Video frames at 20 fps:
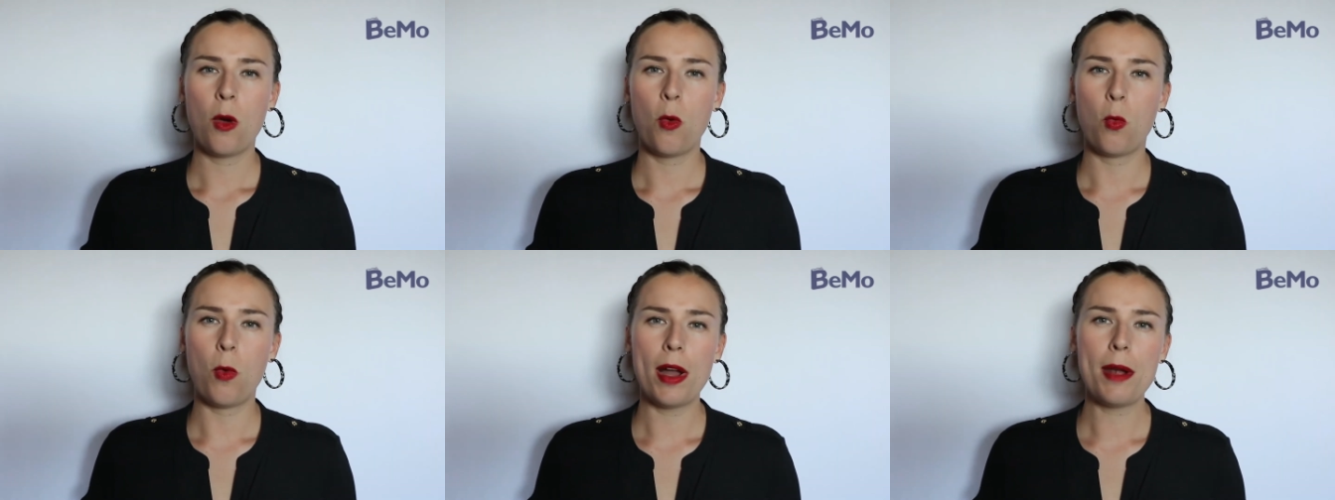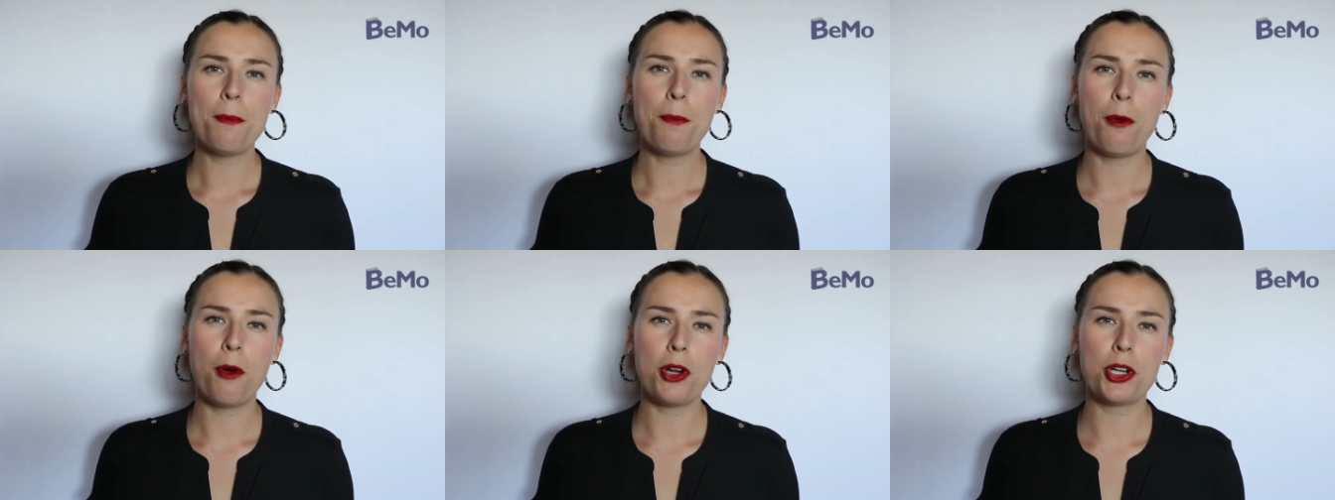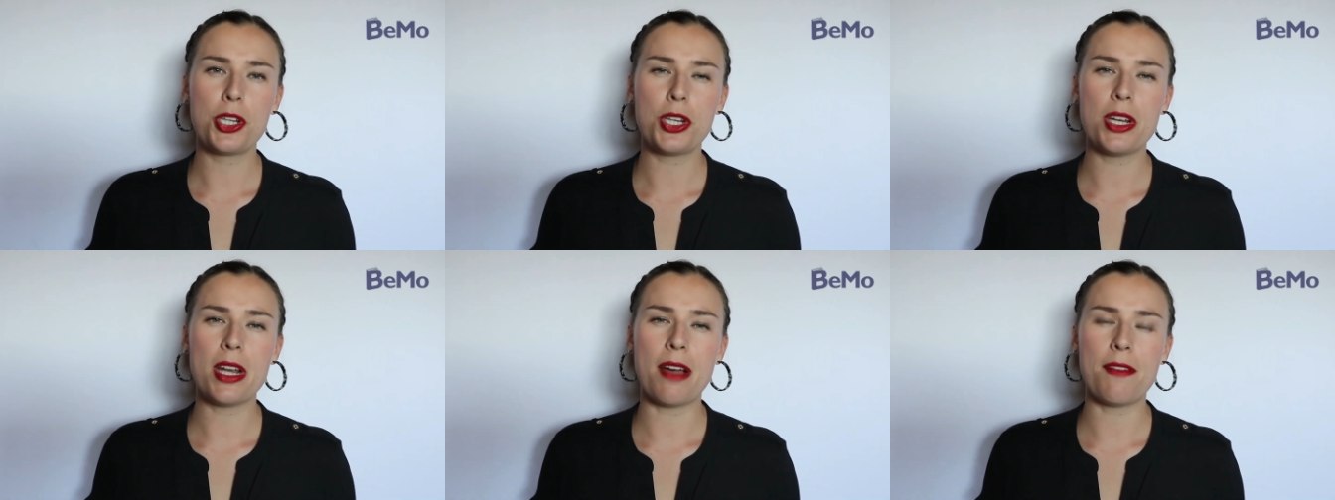One
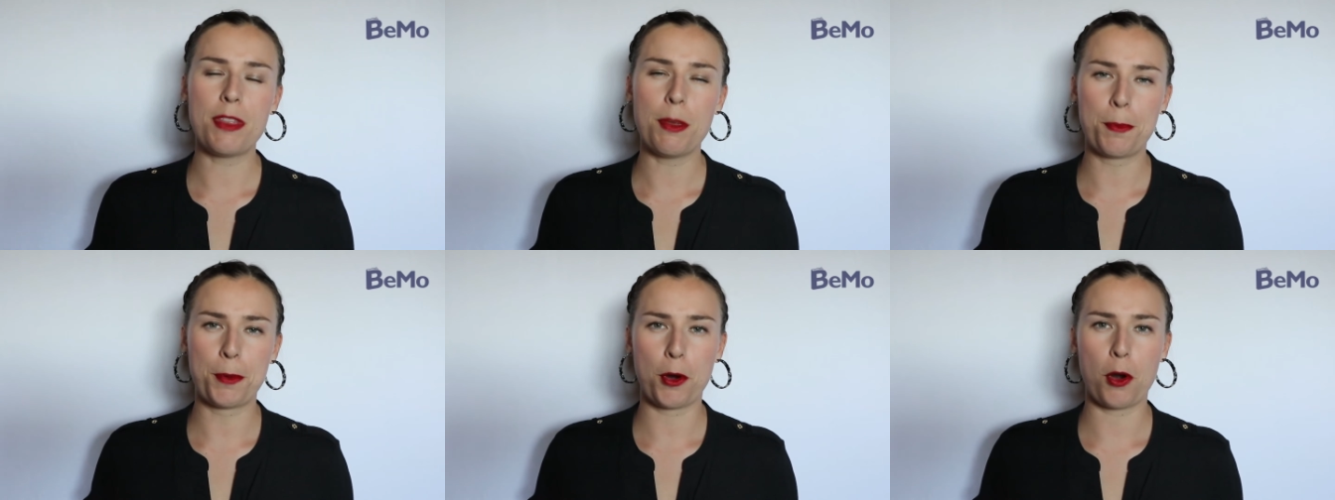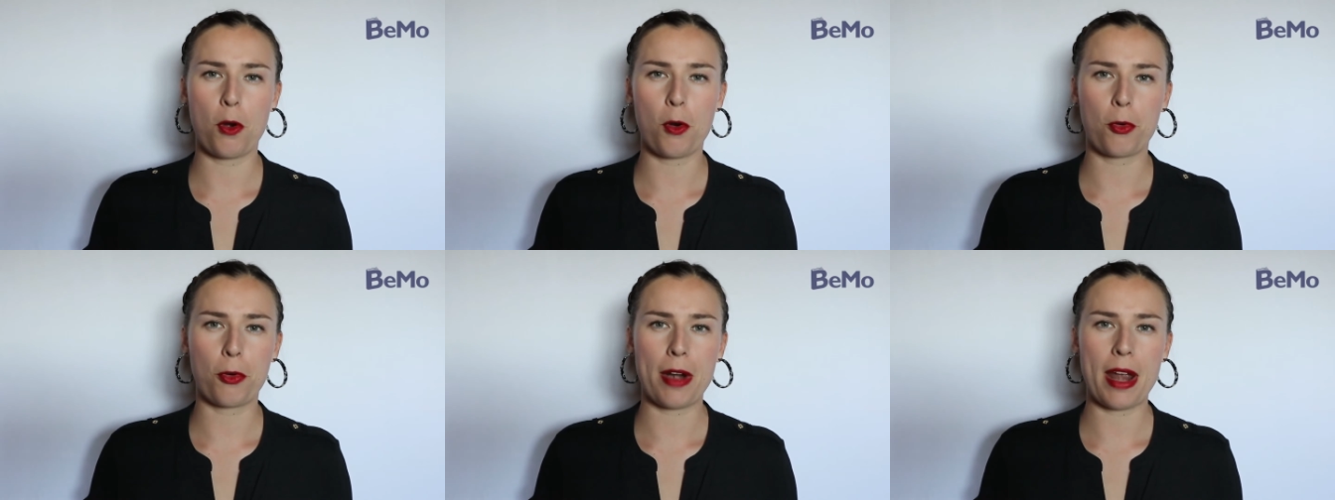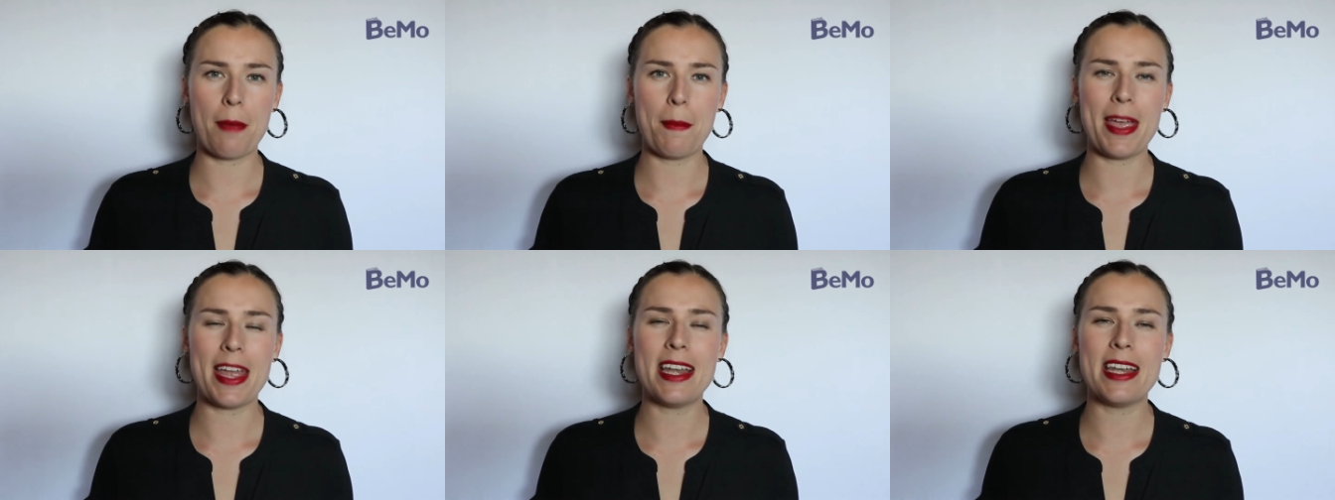portion of the
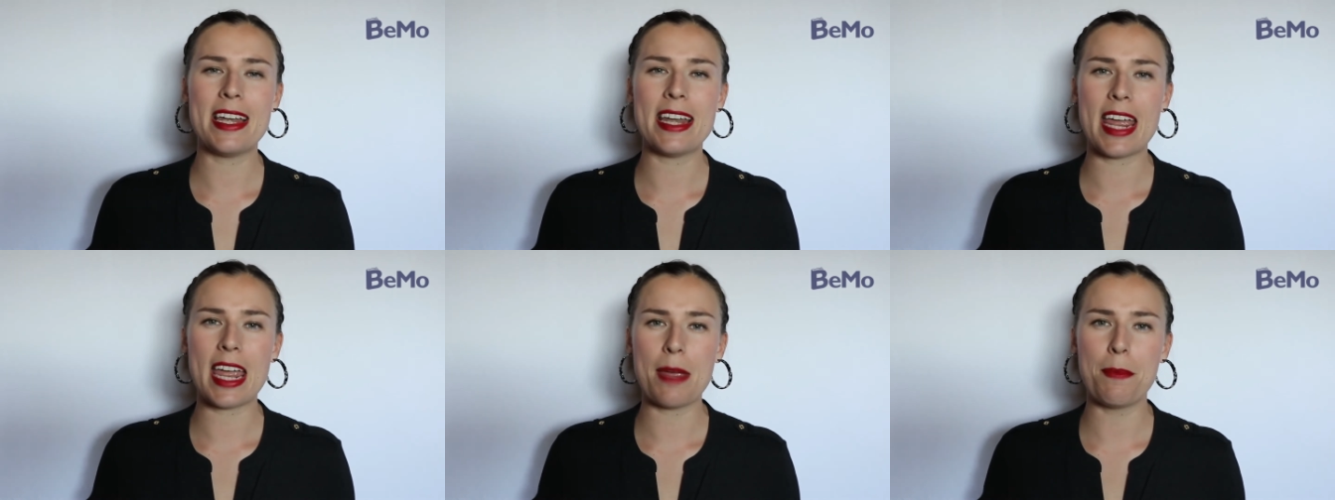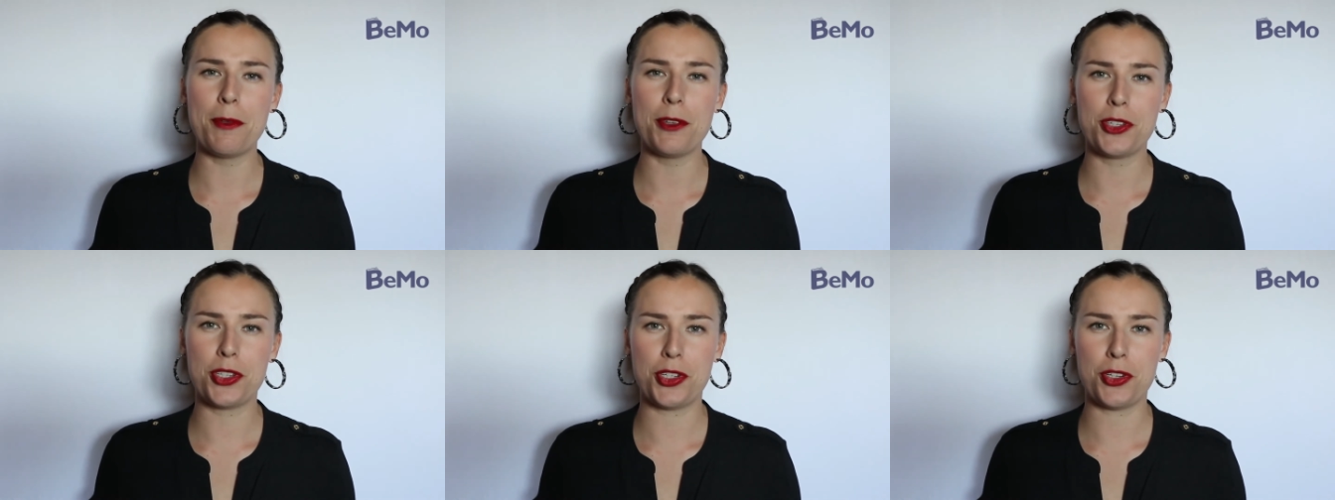program enables